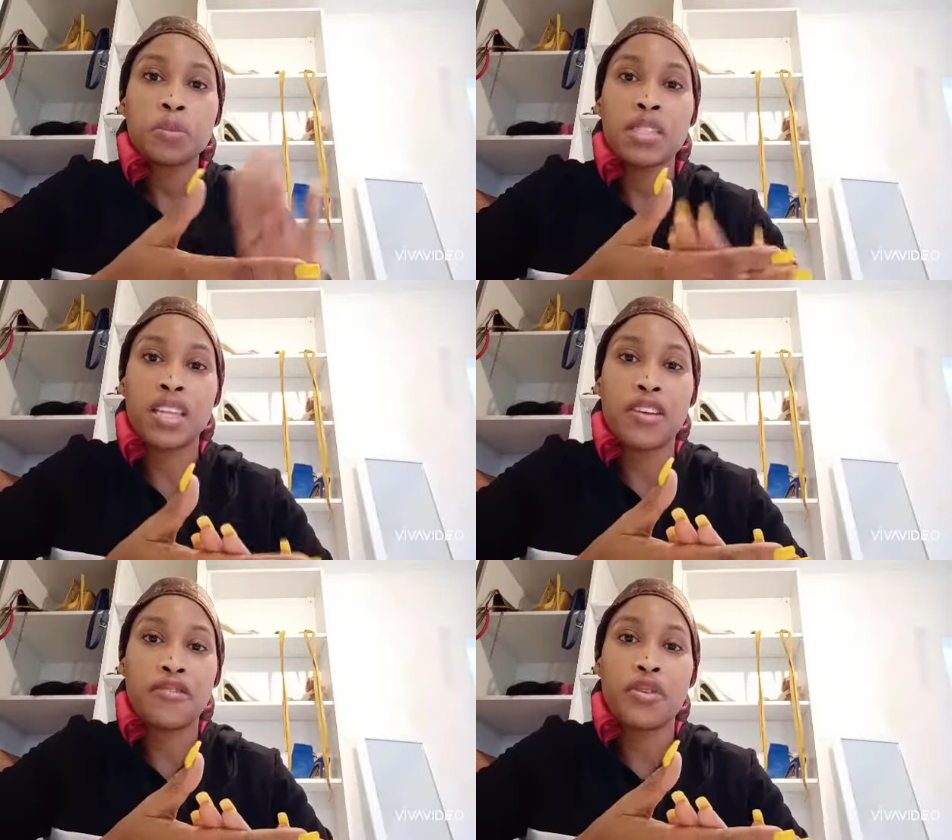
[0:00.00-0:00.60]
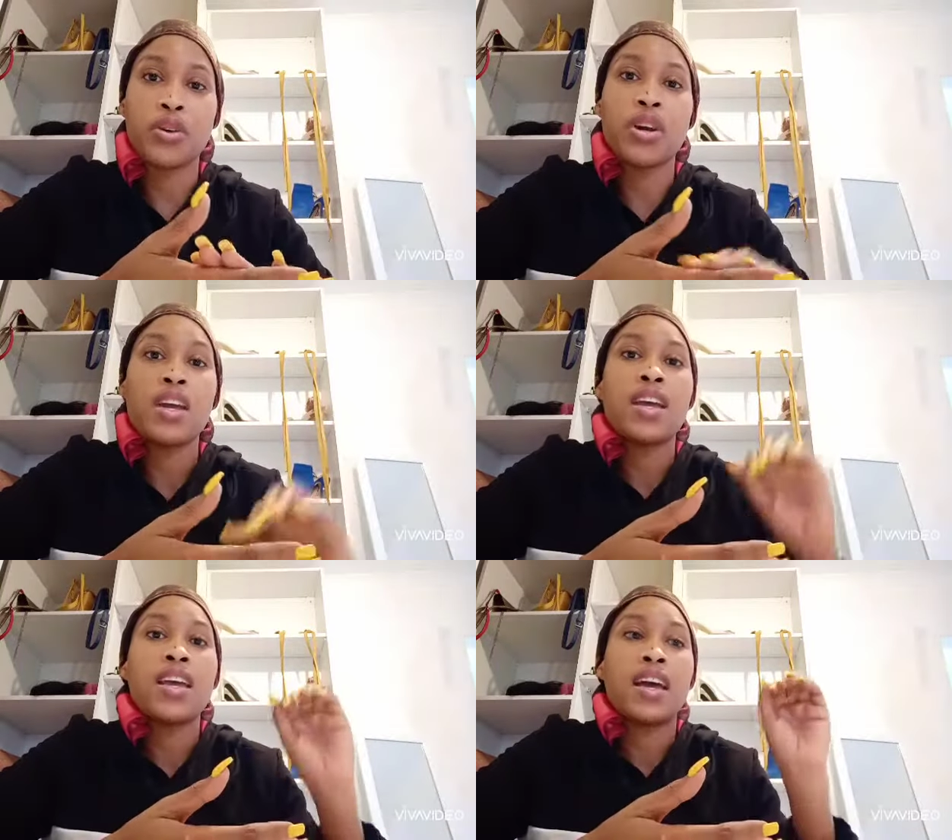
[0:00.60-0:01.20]
day four.
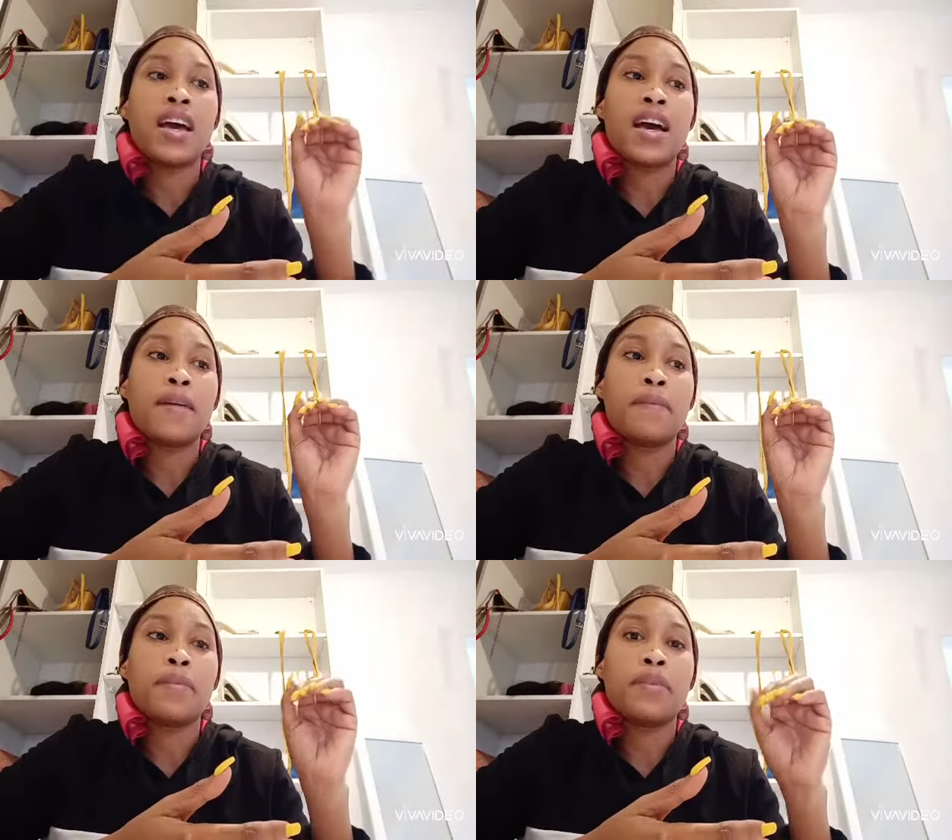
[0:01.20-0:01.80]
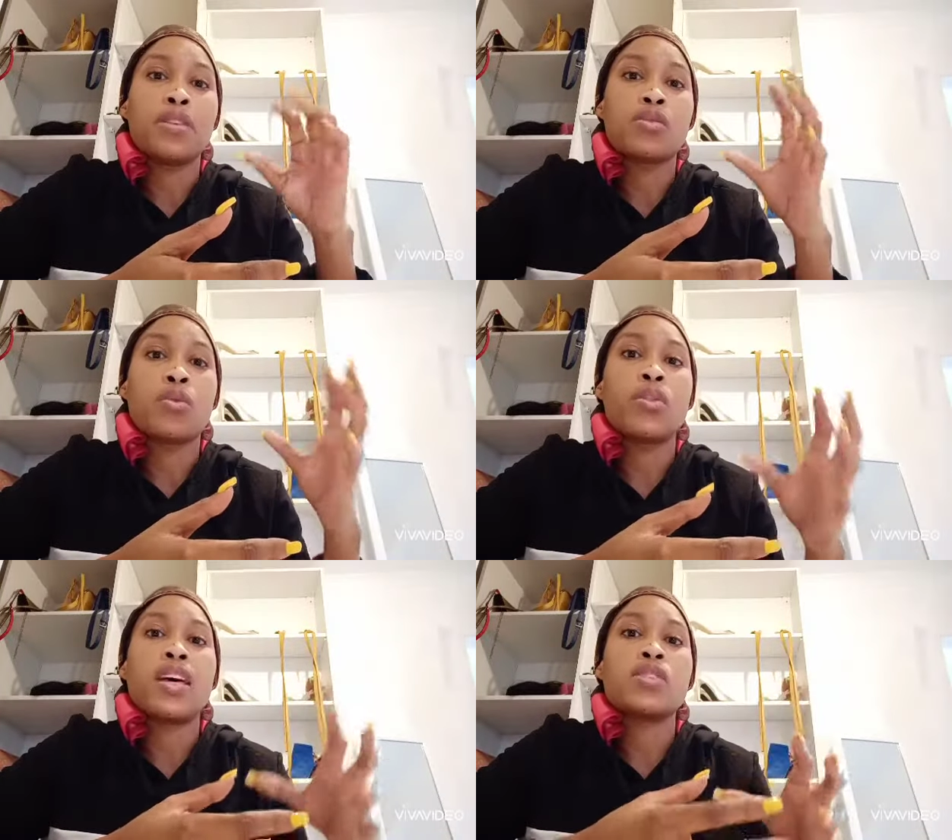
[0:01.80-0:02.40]

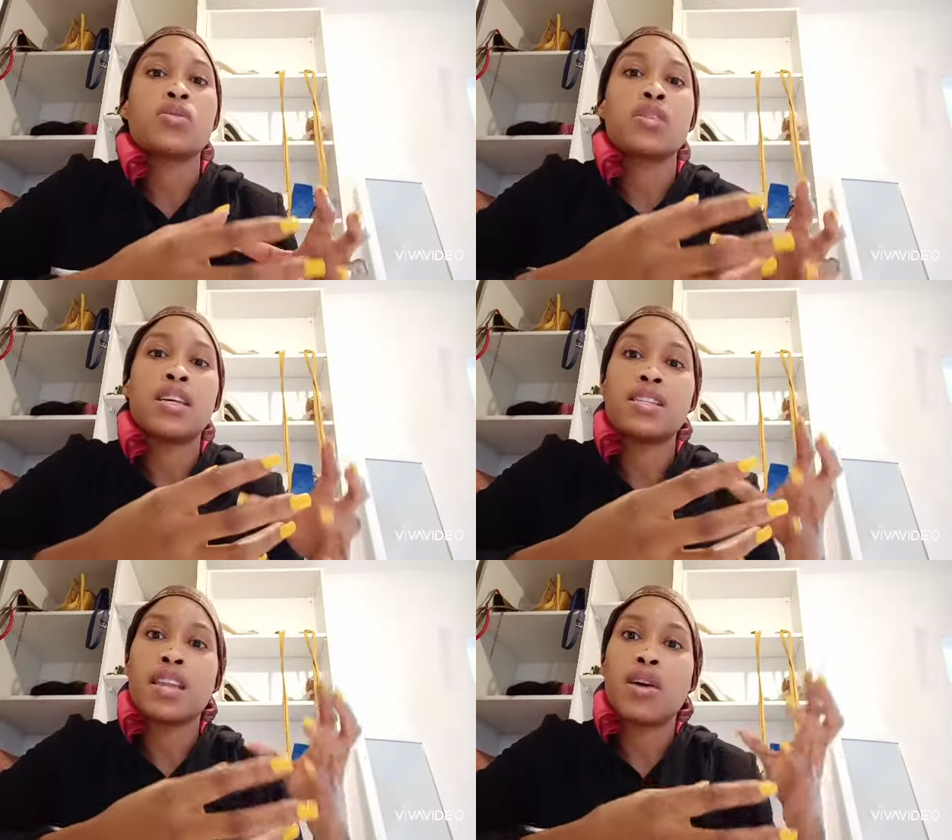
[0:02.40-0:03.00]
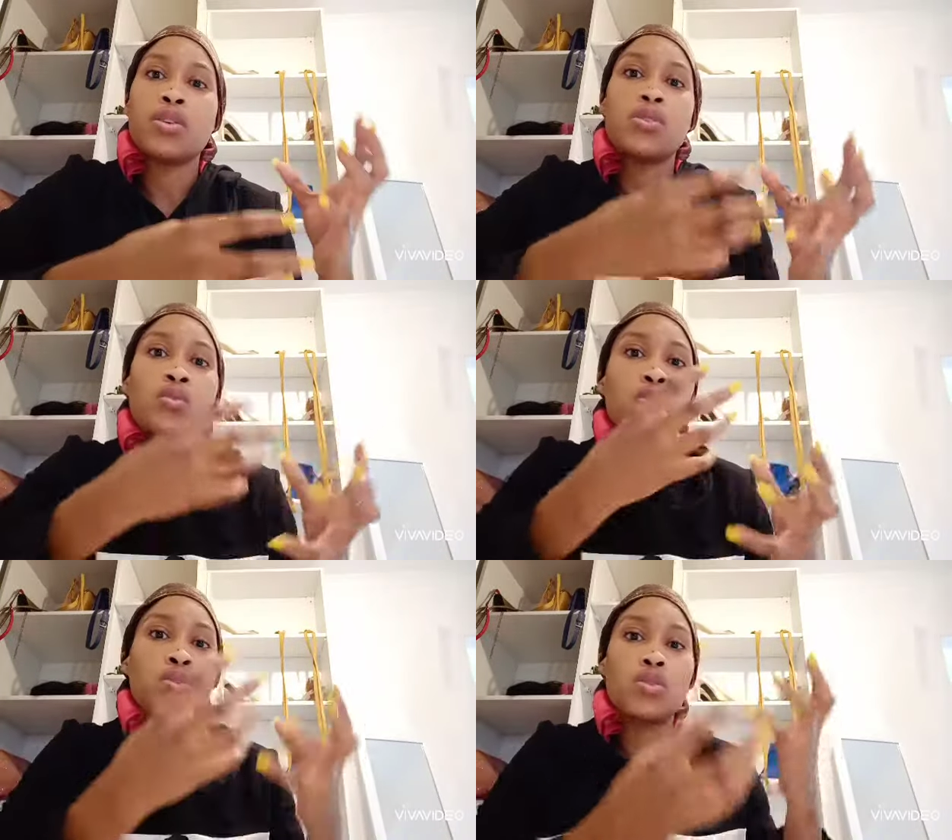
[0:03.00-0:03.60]
So that's now
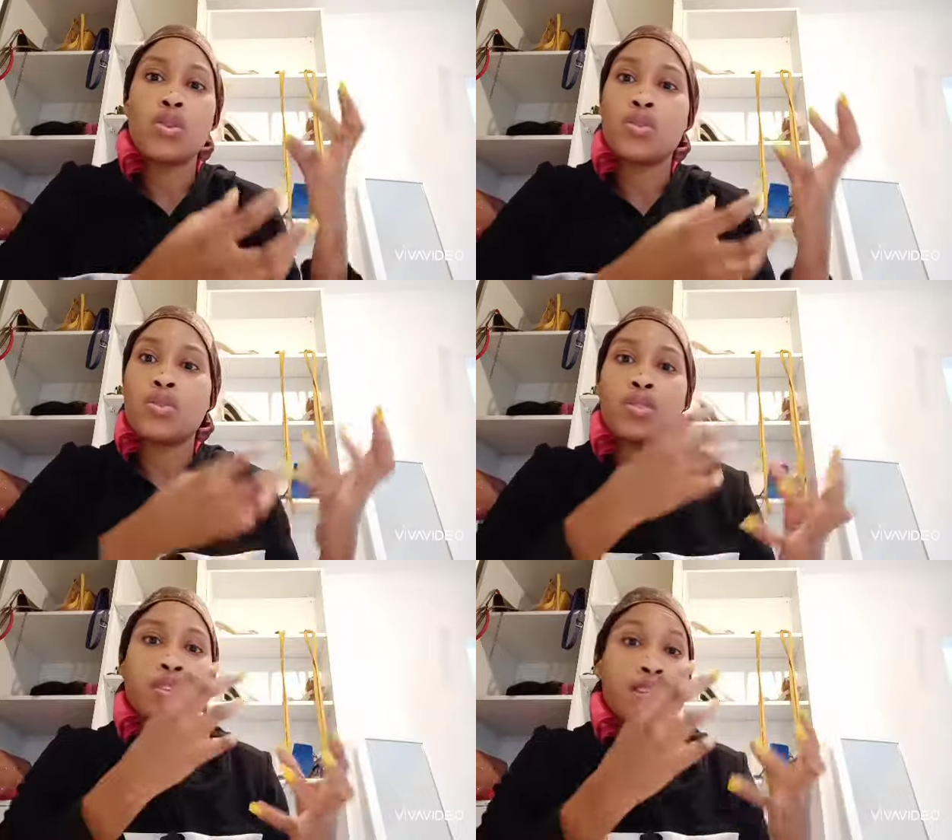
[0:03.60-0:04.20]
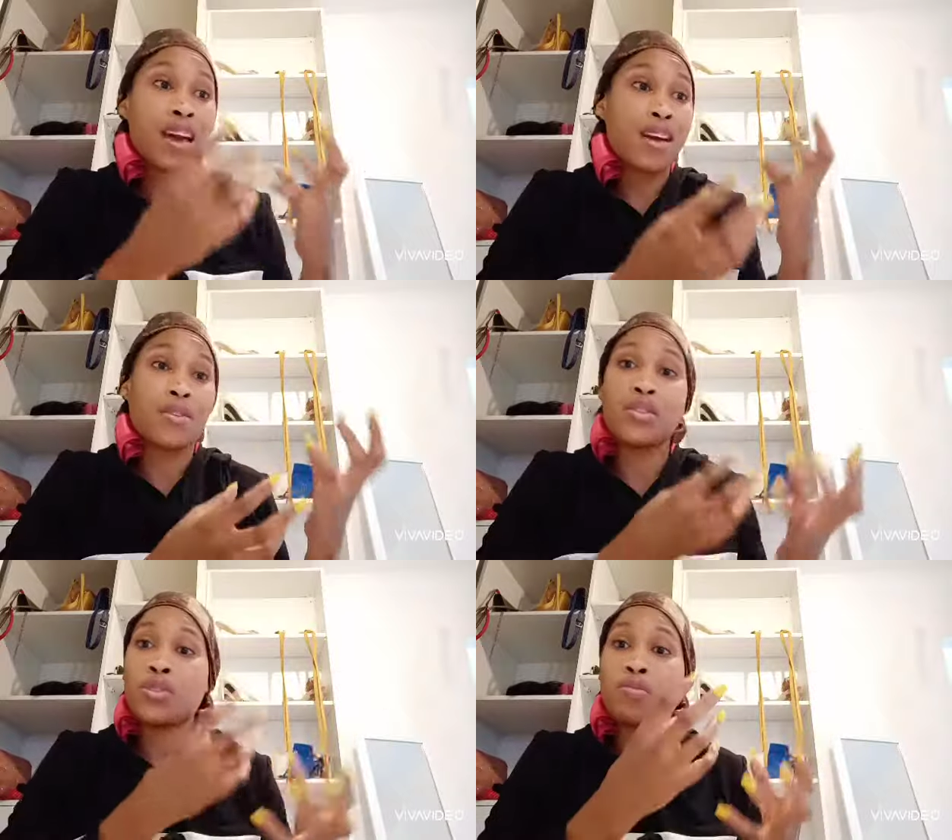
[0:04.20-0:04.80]
you now
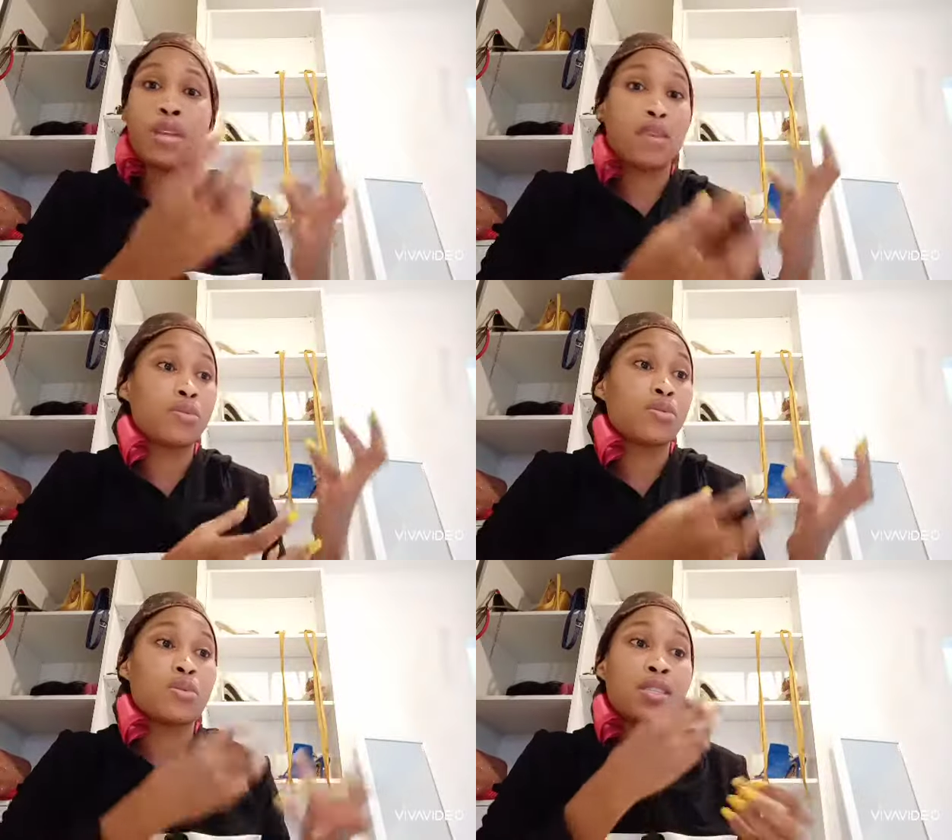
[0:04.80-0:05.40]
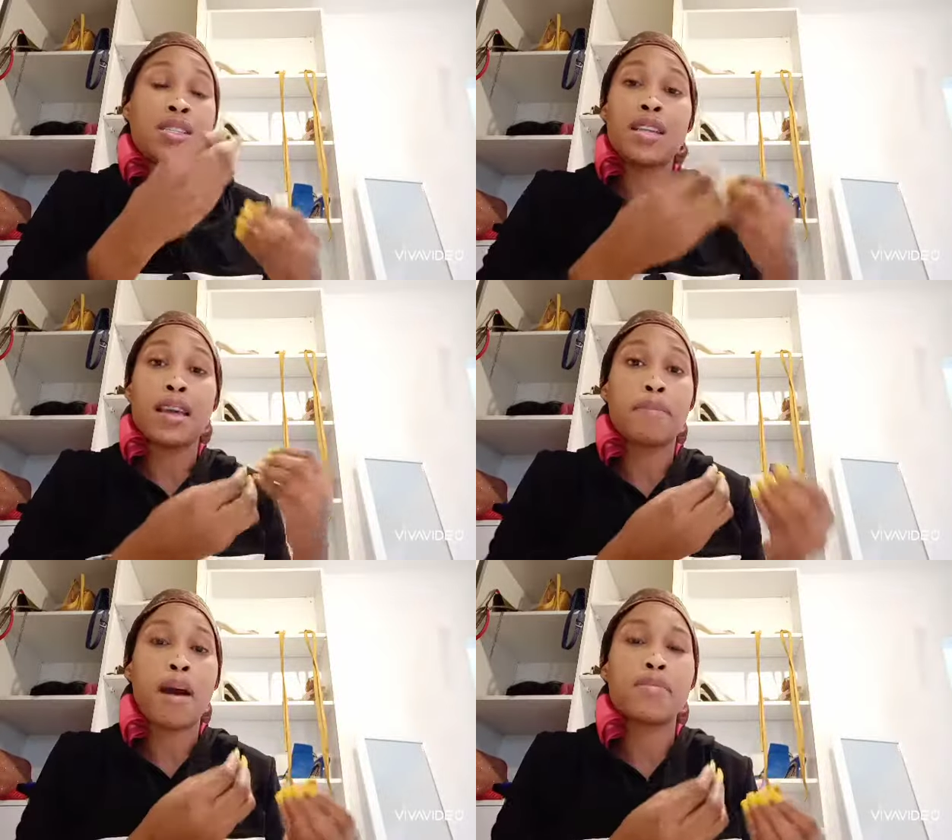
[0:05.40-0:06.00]
you should be able to see
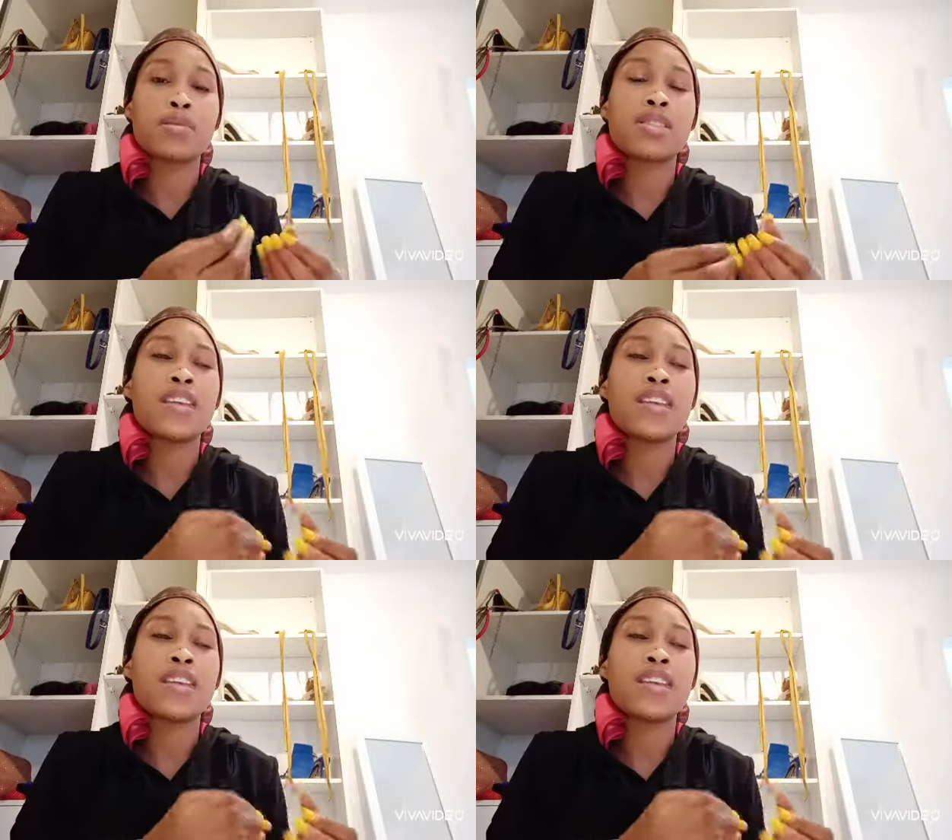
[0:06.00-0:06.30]
like bubbles.